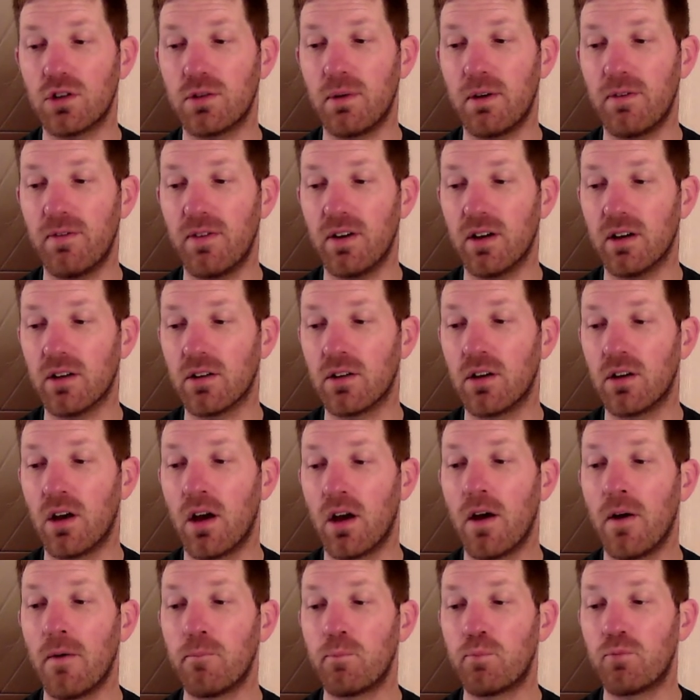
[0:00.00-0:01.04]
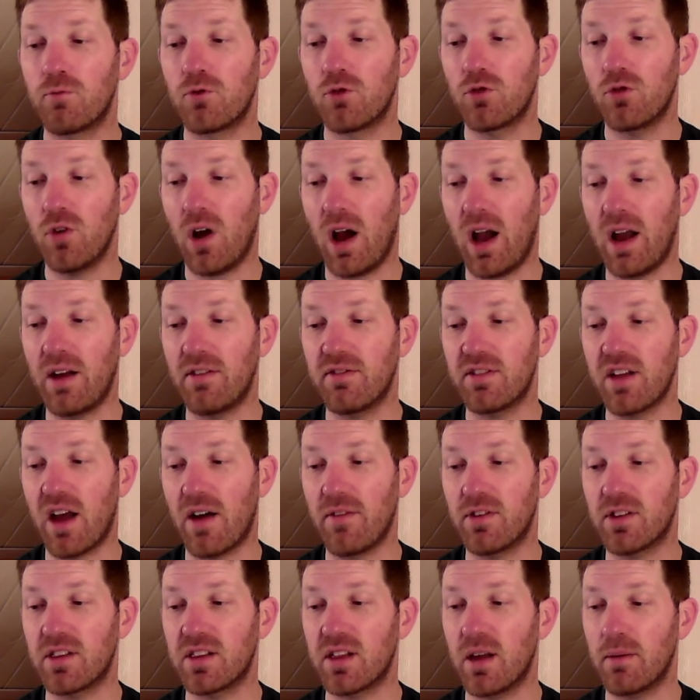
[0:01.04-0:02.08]
be filled. Drives
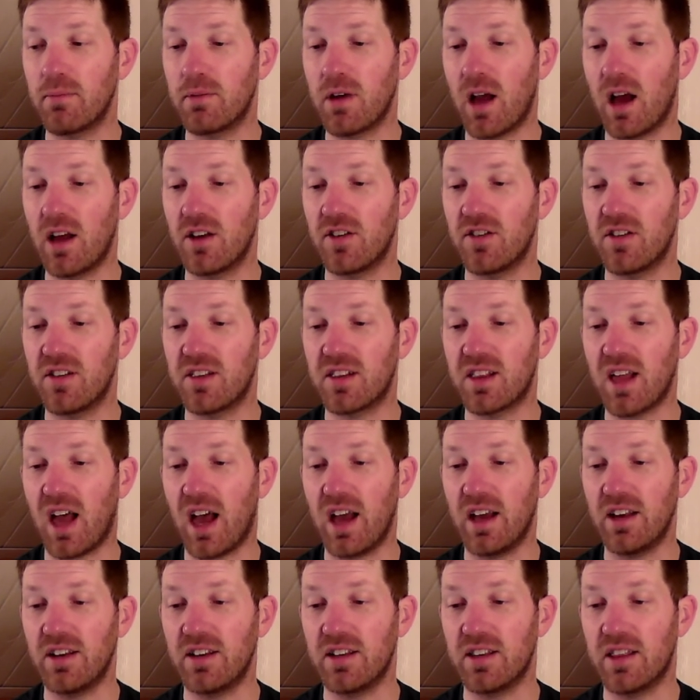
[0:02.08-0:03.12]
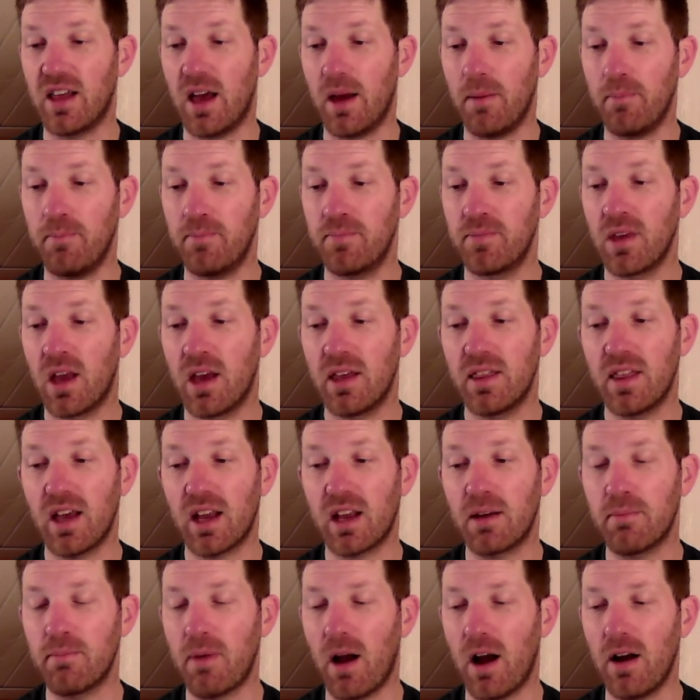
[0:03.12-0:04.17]
have a subconscious side to them that
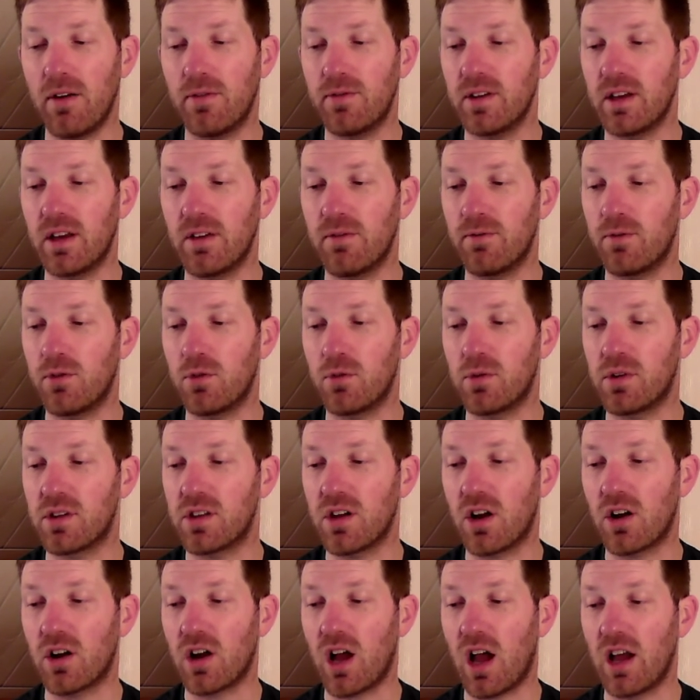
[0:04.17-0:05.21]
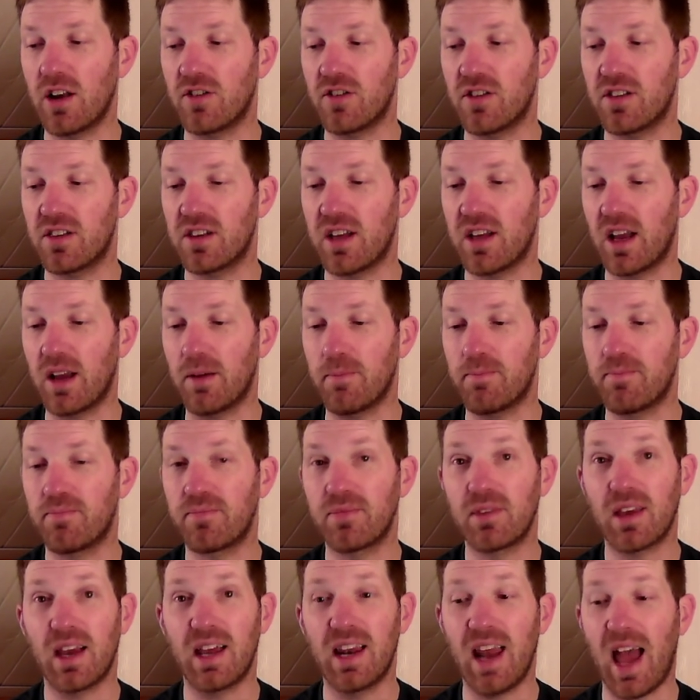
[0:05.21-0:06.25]
can powerfully influence our conscious state.
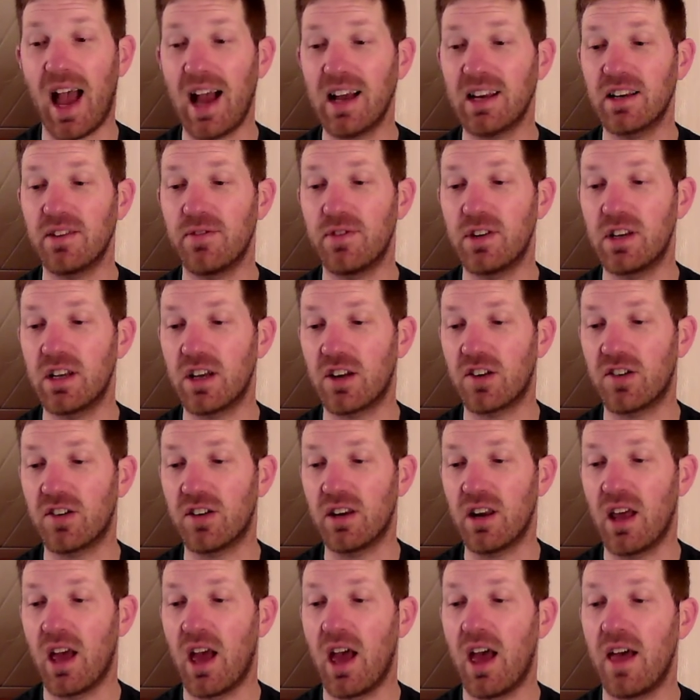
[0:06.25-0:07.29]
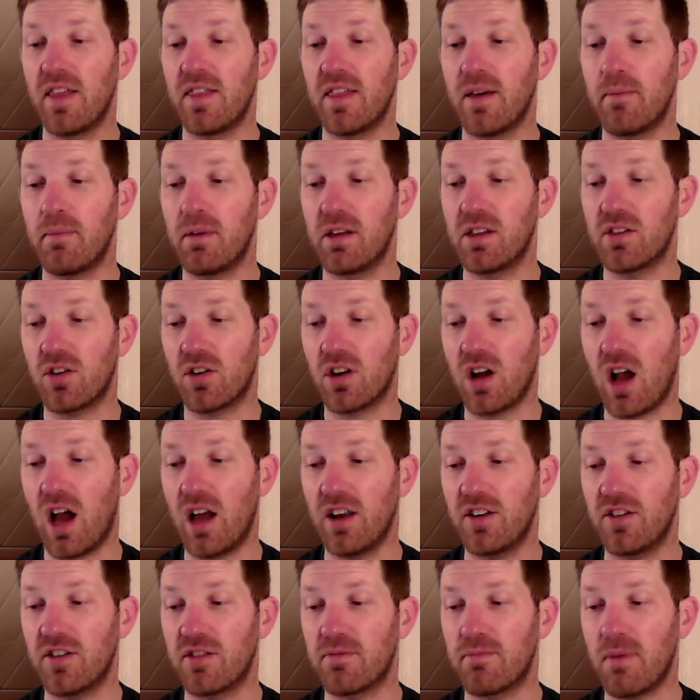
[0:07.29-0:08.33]
In active addiction, that means our
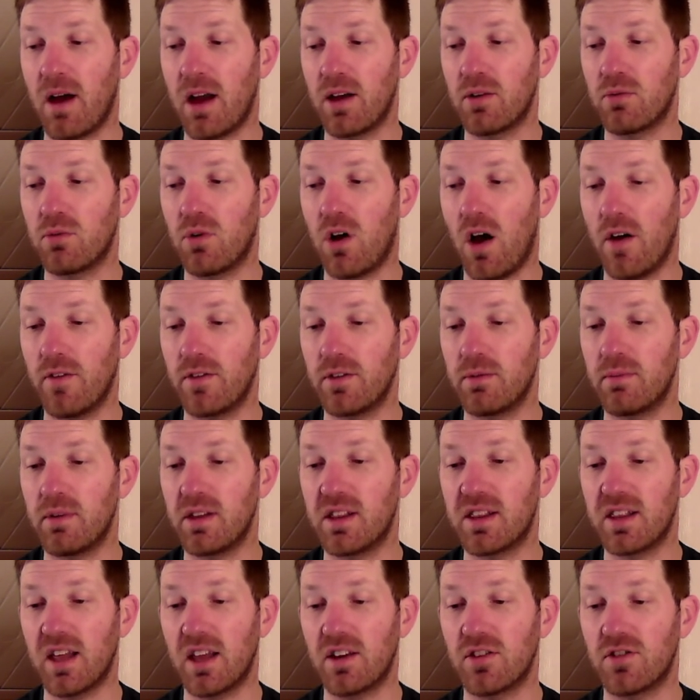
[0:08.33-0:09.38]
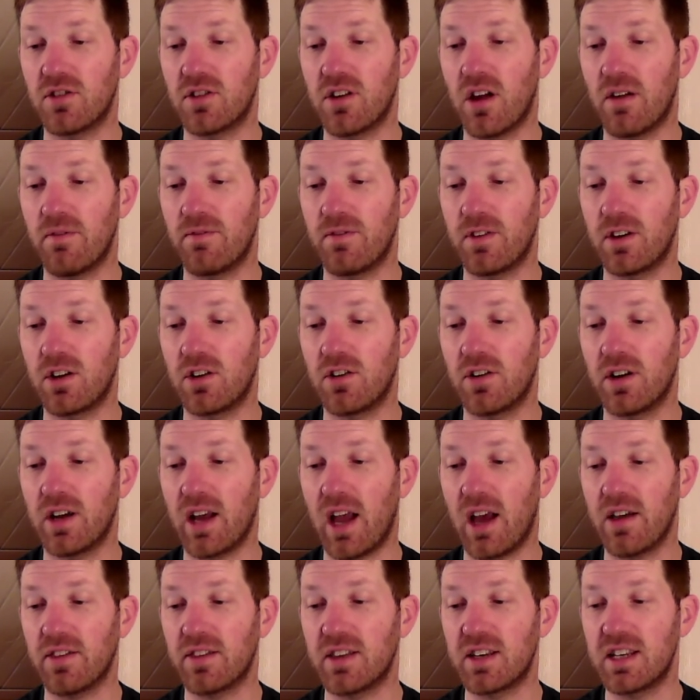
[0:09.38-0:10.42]
conscious mind will often be centered on figuring
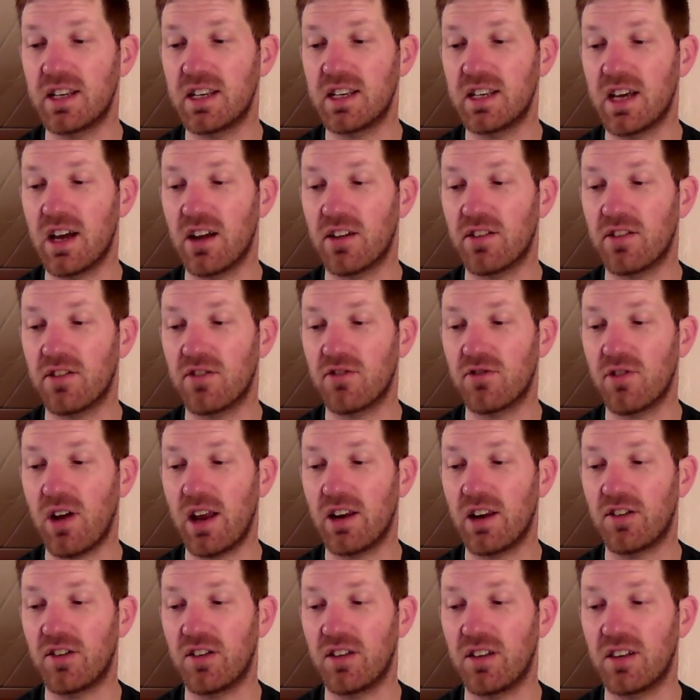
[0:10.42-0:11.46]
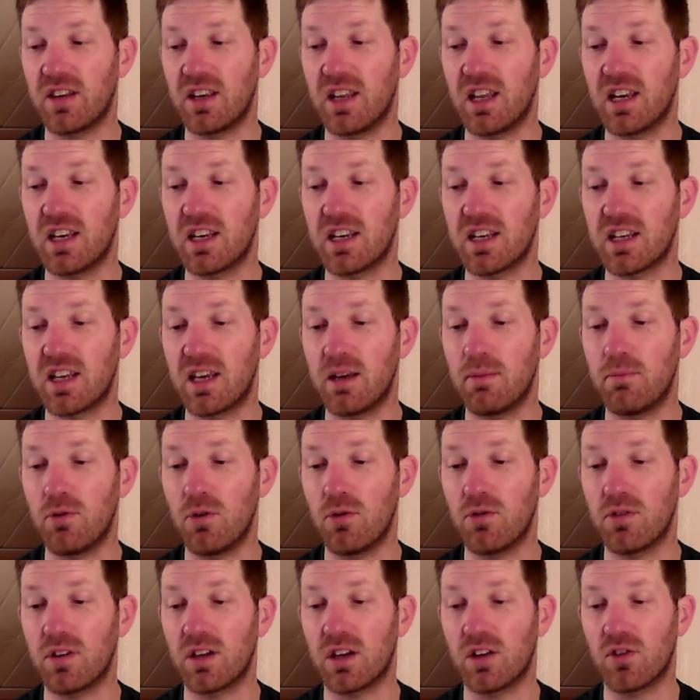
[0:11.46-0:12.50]
out the details and strategies needed to keep
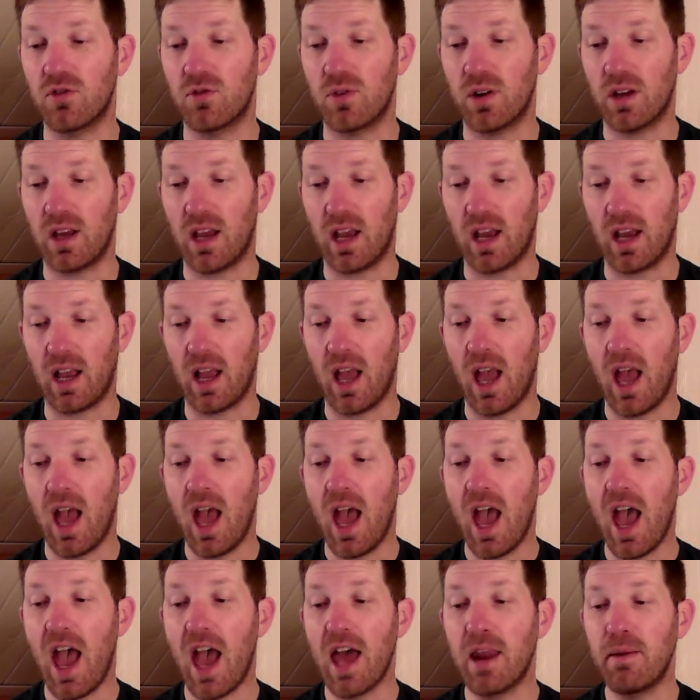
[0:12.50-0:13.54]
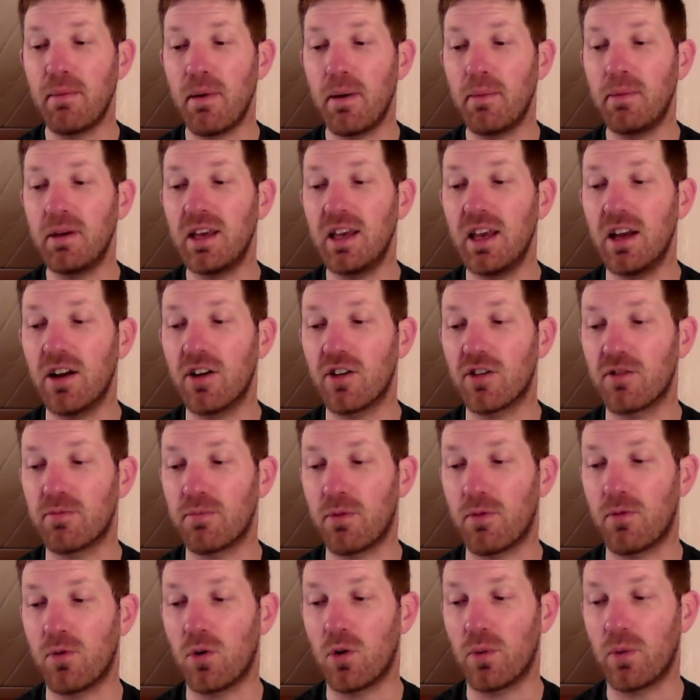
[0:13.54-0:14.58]
using and drinking, and it may be years
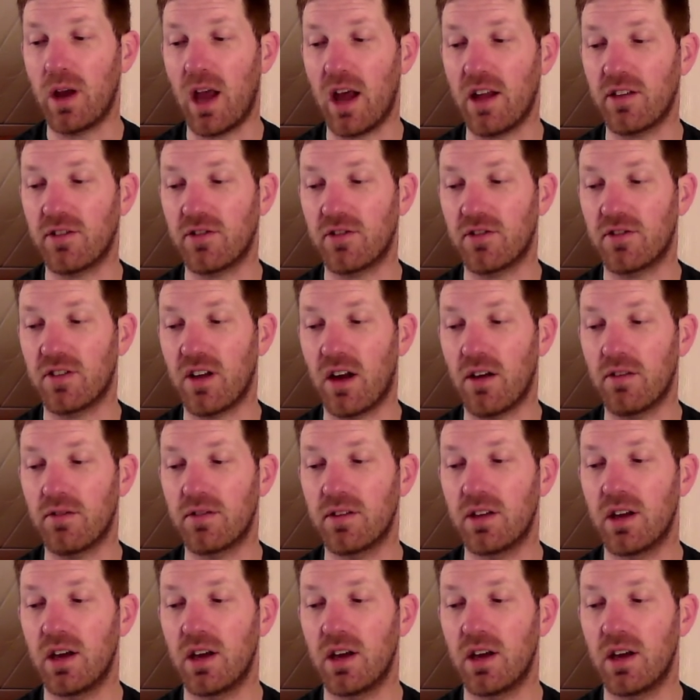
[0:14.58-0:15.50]
before we ask ourselves,